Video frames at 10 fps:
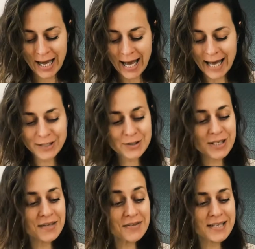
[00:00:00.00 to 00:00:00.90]
And to
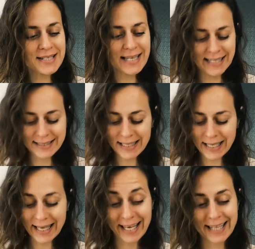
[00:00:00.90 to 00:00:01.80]
give this a little
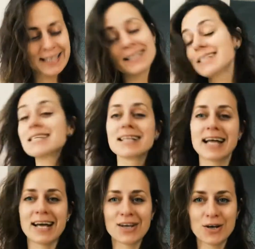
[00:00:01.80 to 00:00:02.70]
hint,
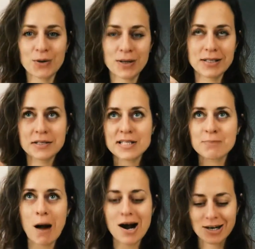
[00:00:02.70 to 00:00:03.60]
like, a little
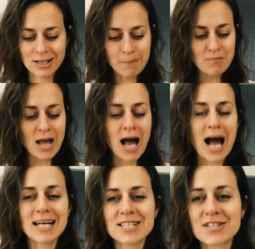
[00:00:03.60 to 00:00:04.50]
sparkle,
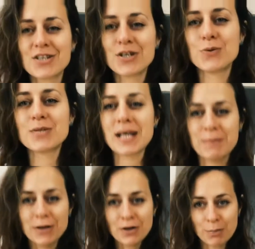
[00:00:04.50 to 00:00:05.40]
I'm just gonna use a
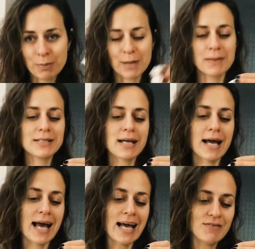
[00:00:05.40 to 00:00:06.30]
mineral pigment I
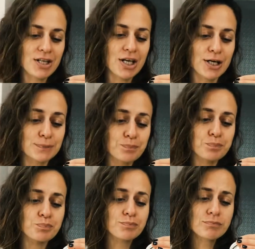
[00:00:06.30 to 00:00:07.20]
have in here.
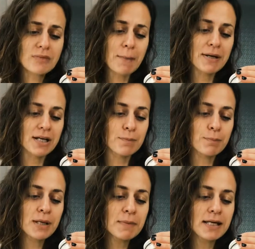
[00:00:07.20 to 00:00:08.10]
Mineral
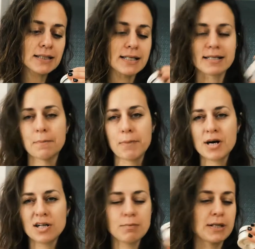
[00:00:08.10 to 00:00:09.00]
pigment, it's a
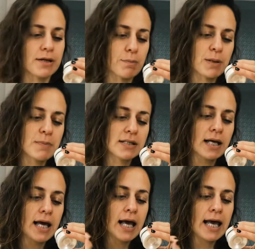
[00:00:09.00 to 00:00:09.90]
pearl mineral pigment.
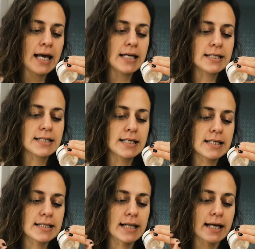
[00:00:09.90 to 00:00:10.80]
It
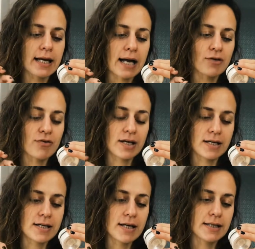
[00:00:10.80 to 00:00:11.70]
is like
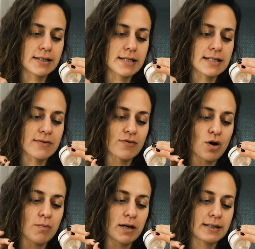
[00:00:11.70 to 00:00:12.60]

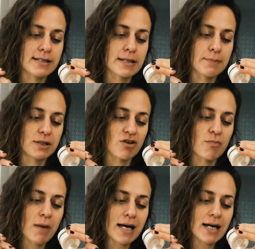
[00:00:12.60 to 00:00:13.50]
it is a bit of
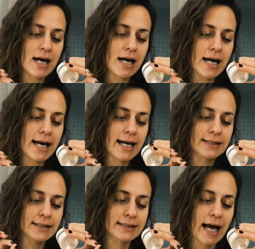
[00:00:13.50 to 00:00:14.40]
mica and
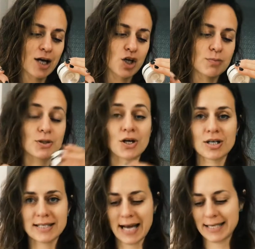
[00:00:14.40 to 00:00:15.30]
titanium
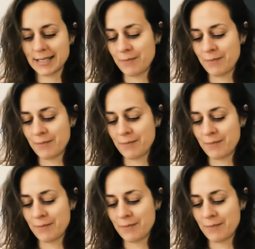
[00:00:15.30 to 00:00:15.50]
dioxide.